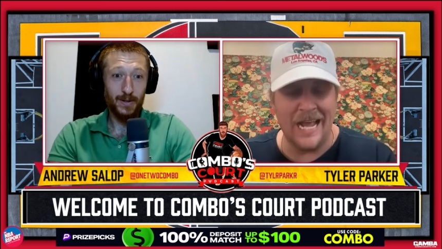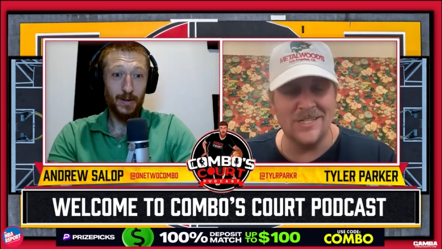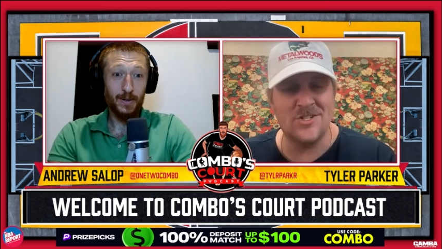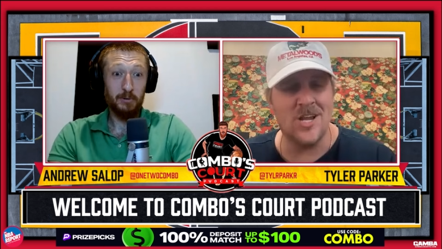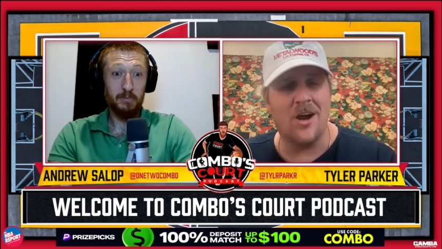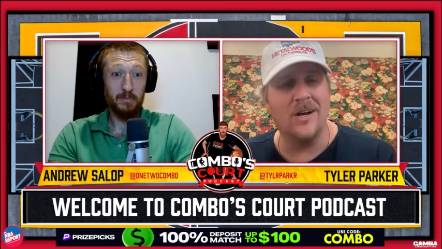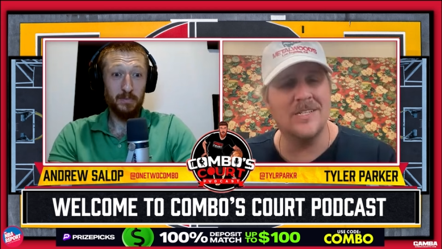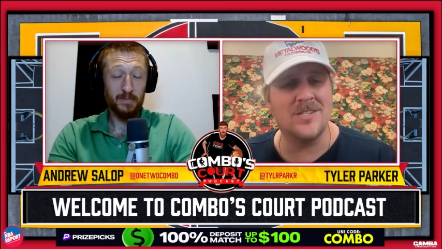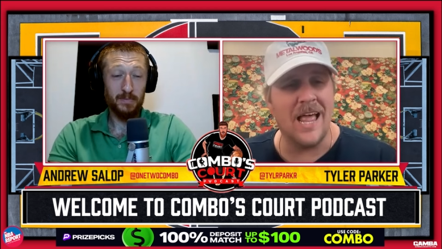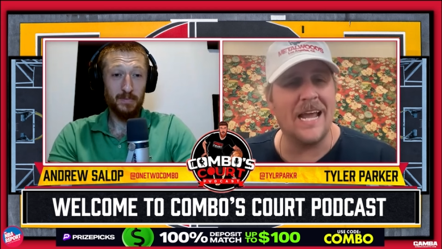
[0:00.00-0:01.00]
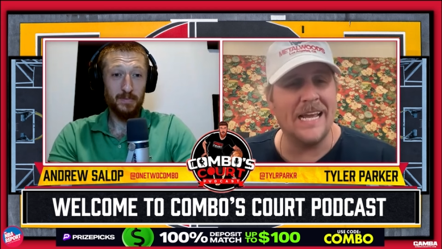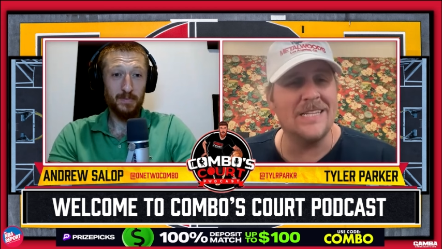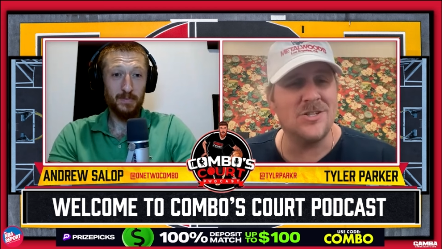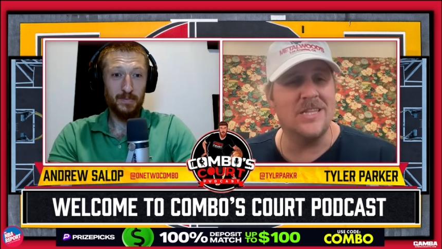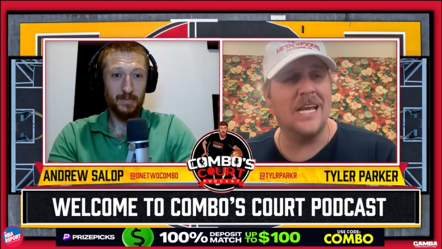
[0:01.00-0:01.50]
Speaker 1: and so it's like
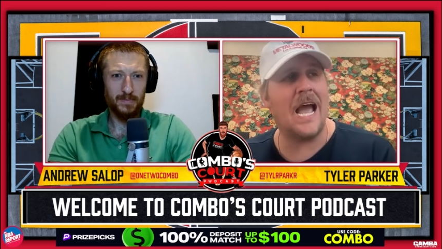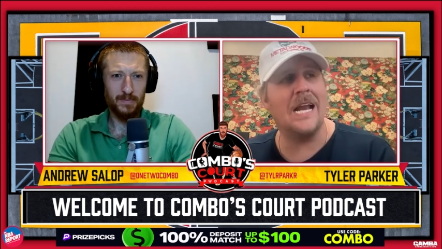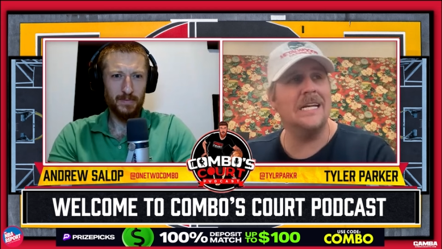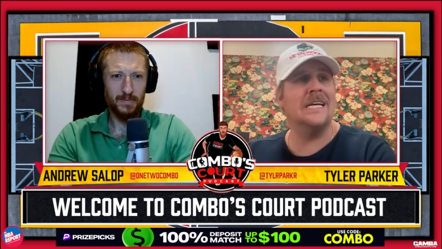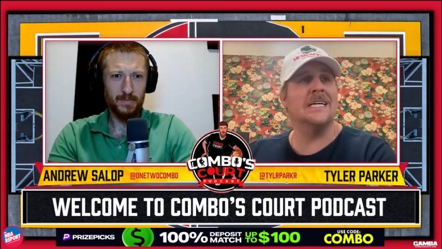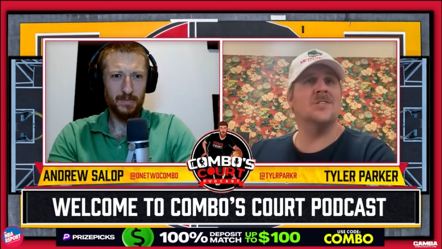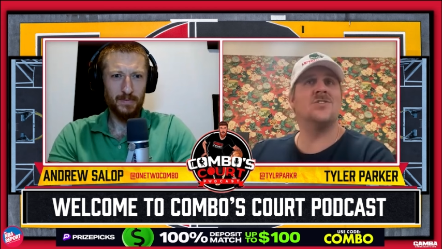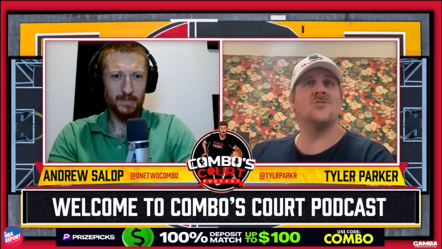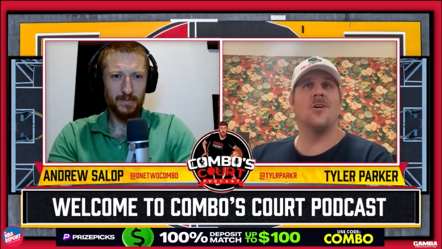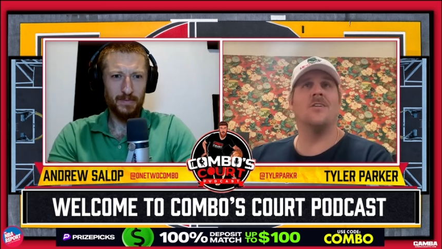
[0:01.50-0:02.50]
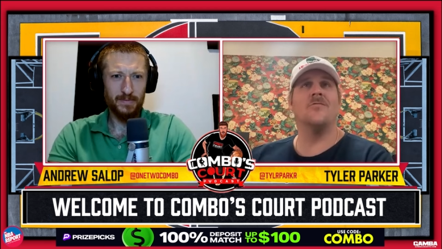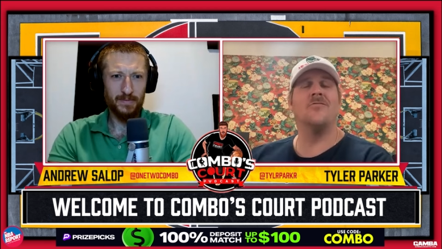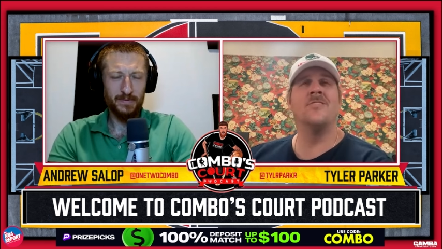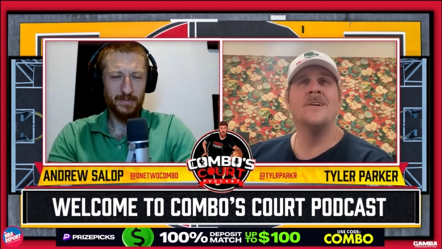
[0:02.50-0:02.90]
it's the idea is sort of